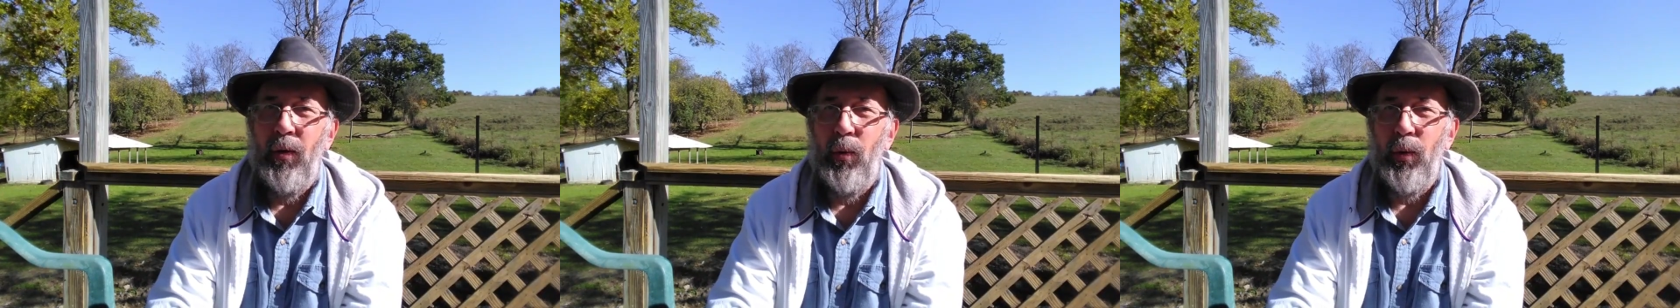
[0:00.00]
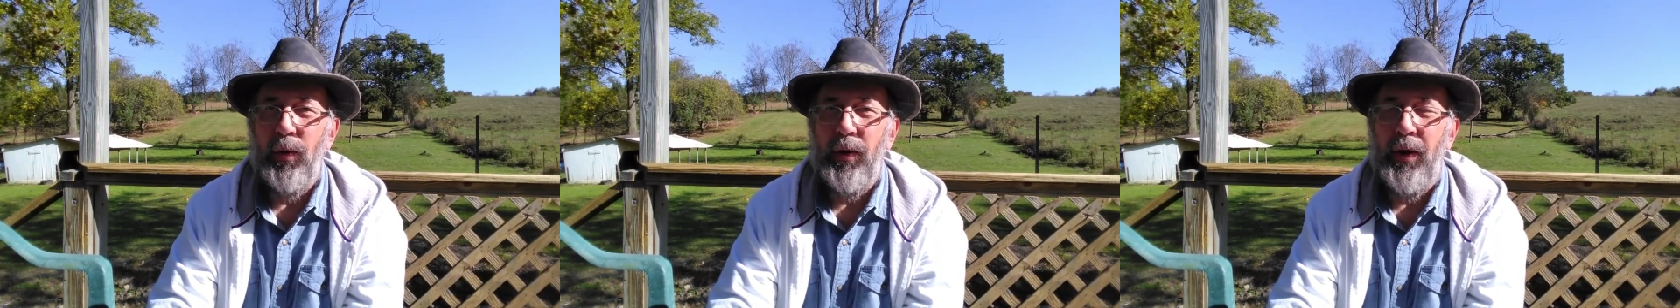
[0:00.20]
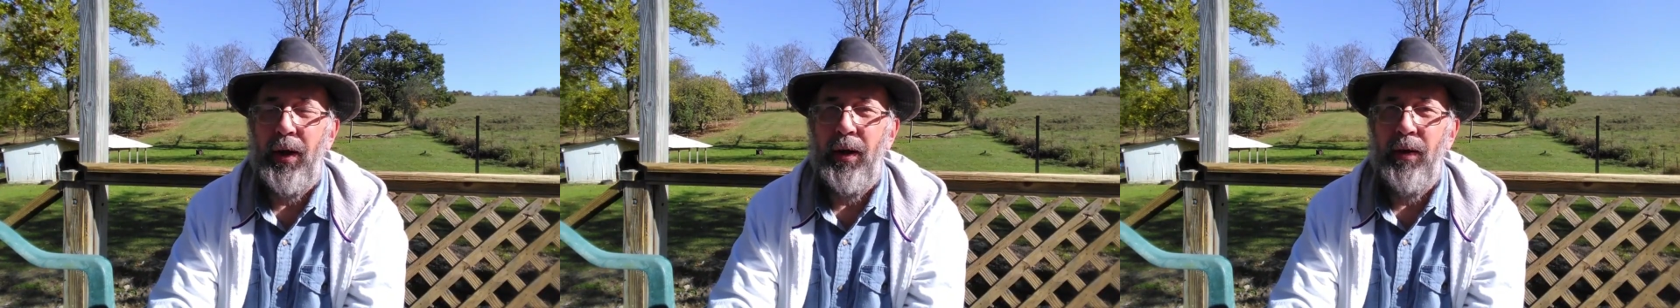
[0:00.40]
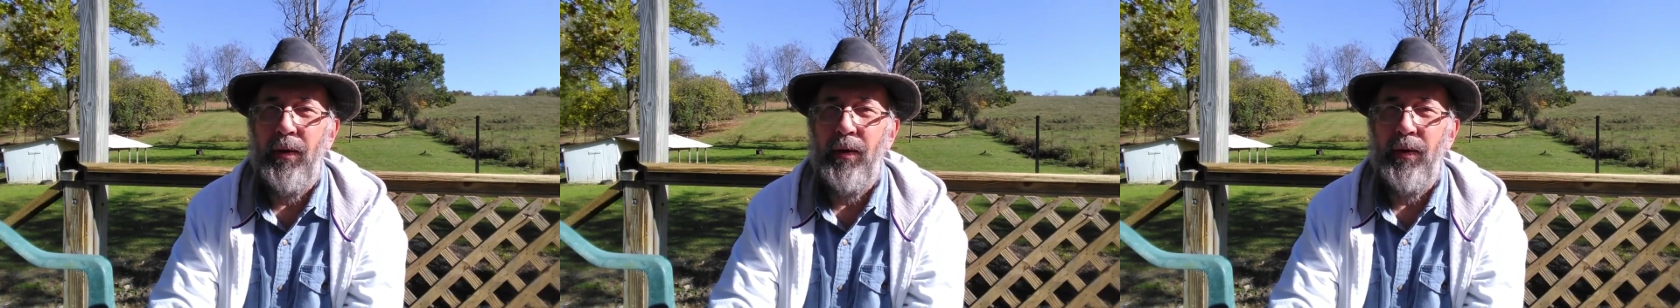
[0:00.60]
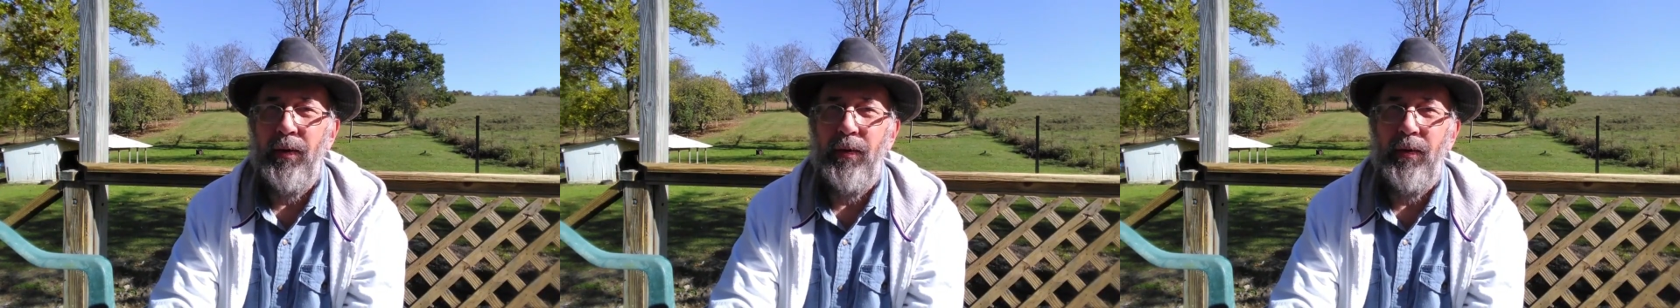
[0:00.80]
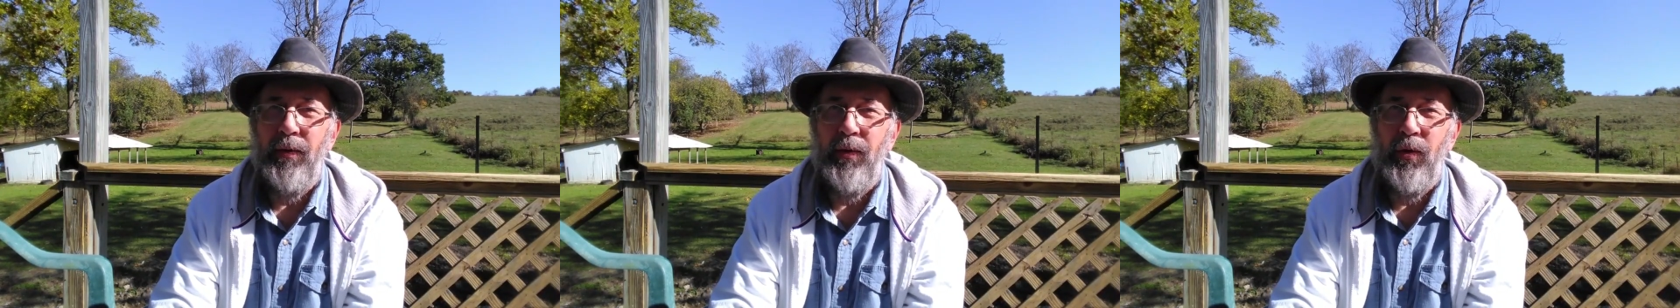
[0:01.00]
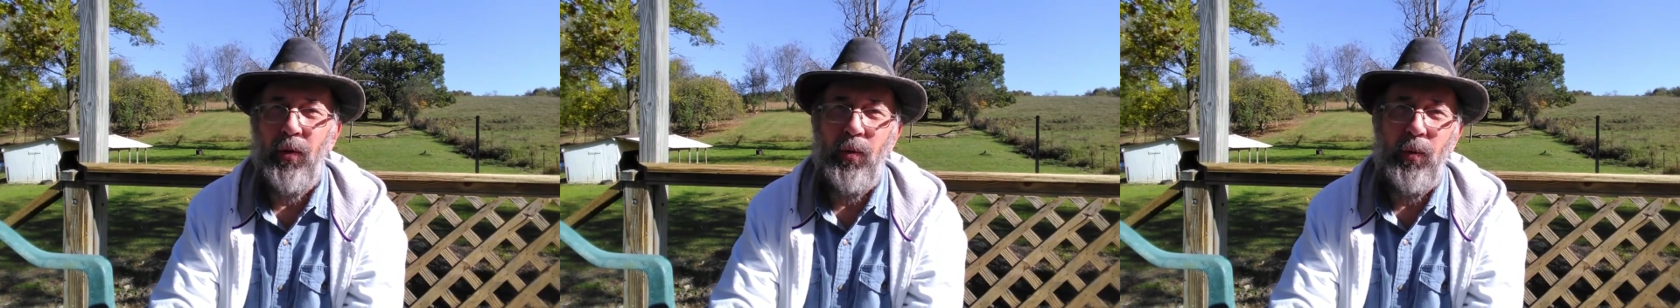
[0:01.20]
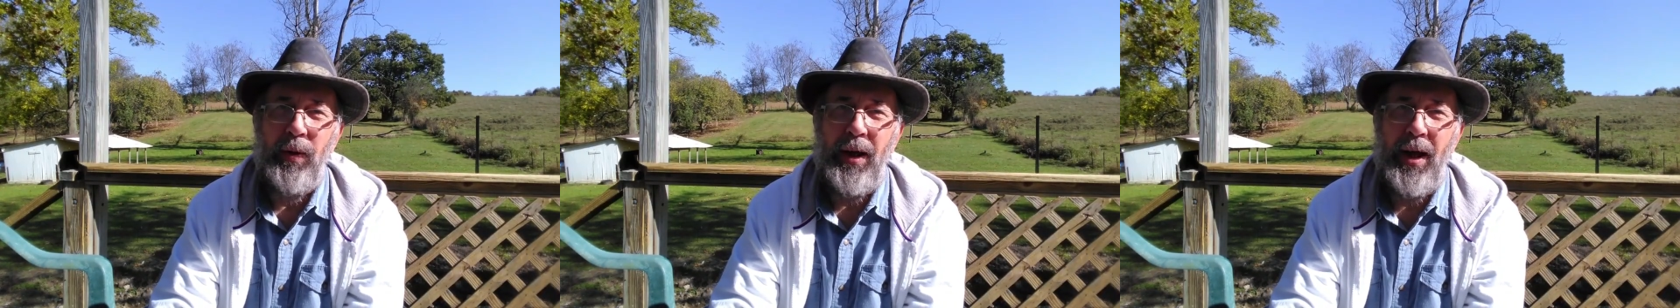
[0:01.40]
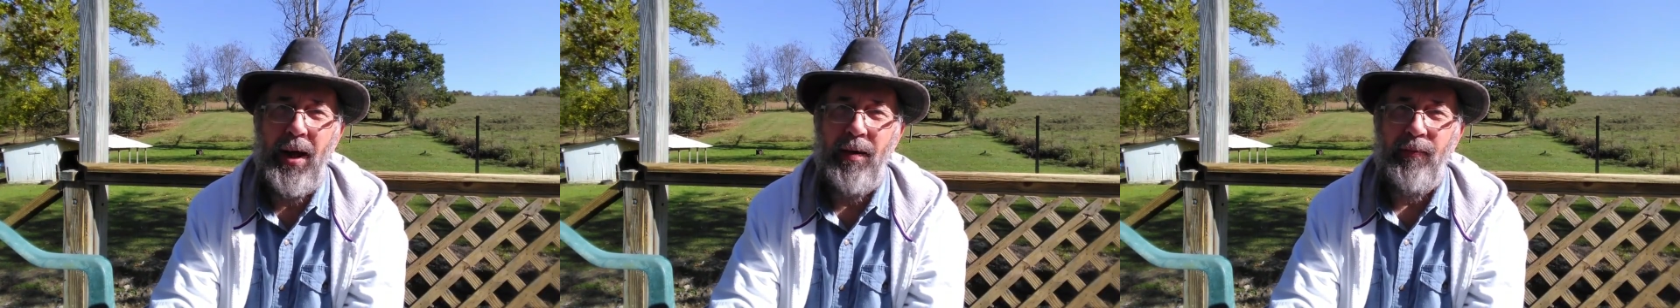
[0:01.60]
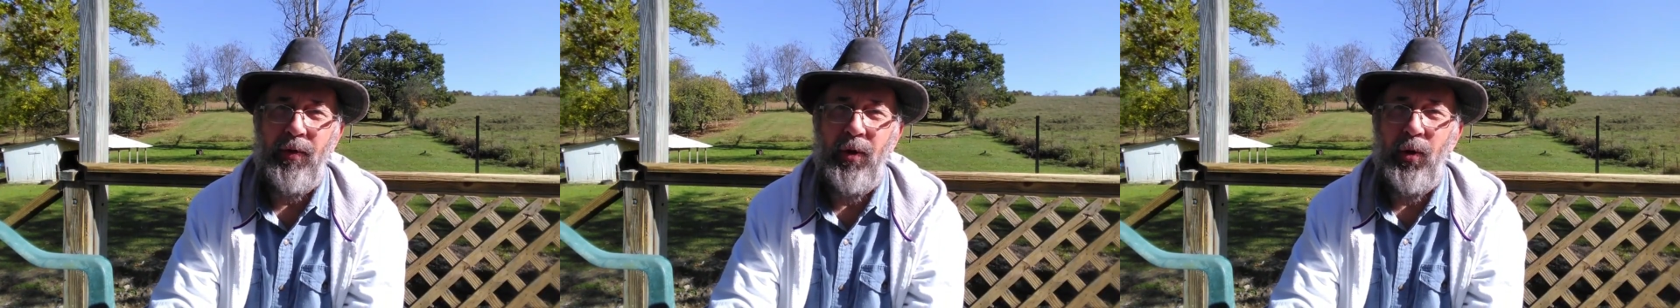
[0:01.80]
work here and do what we
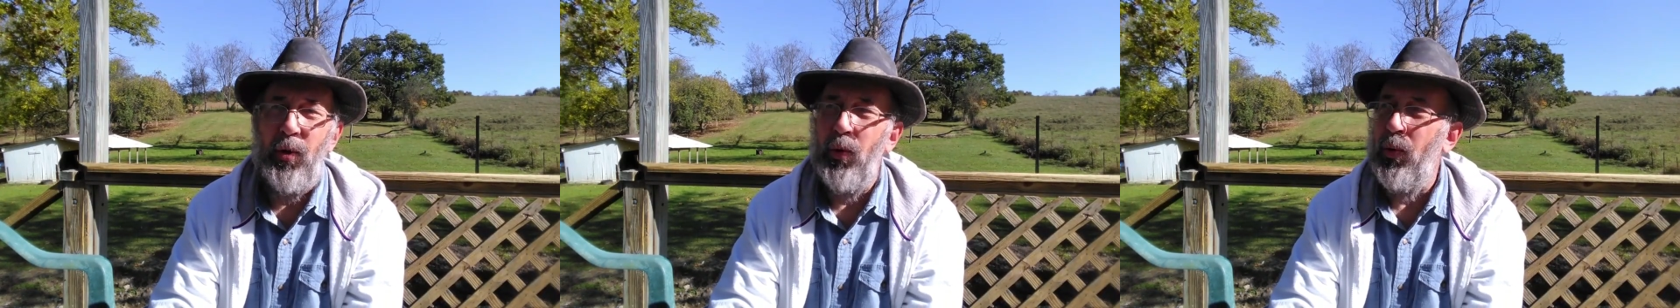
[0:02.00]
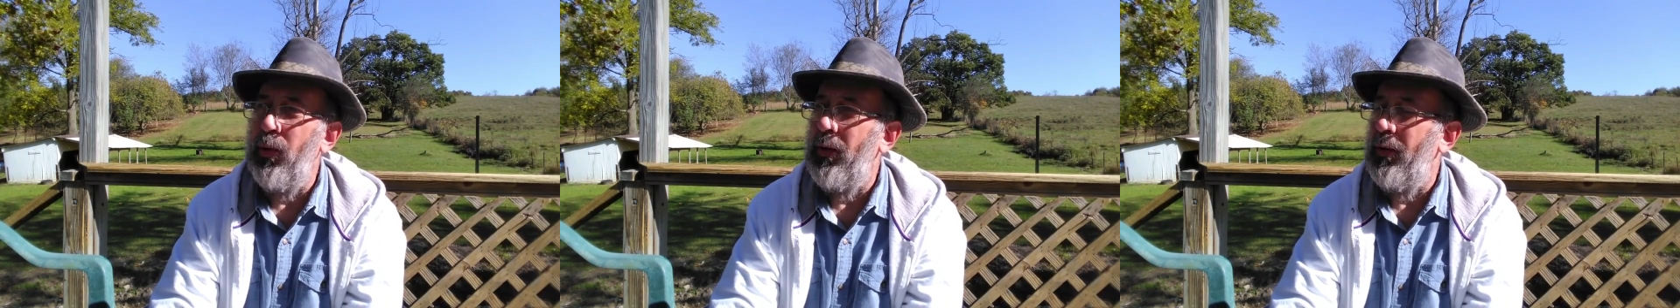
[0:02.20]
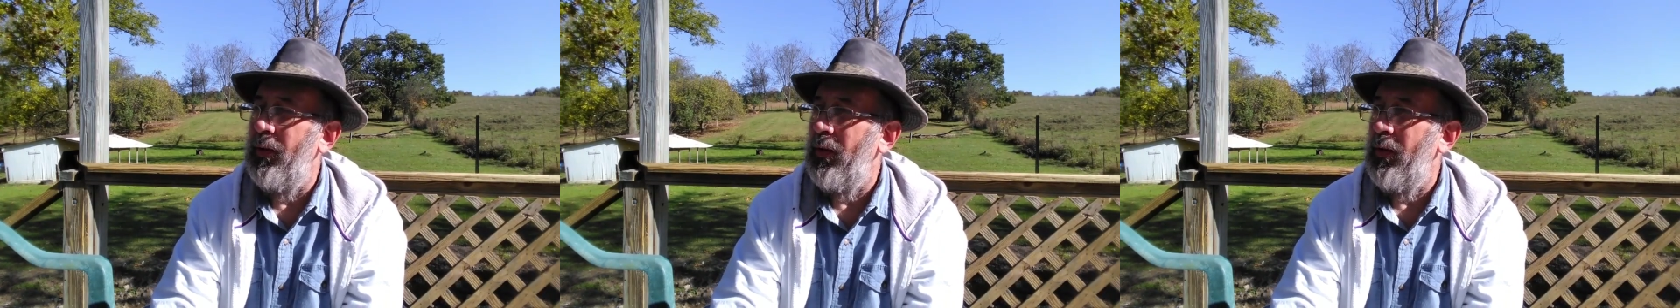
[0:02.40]
have to do, and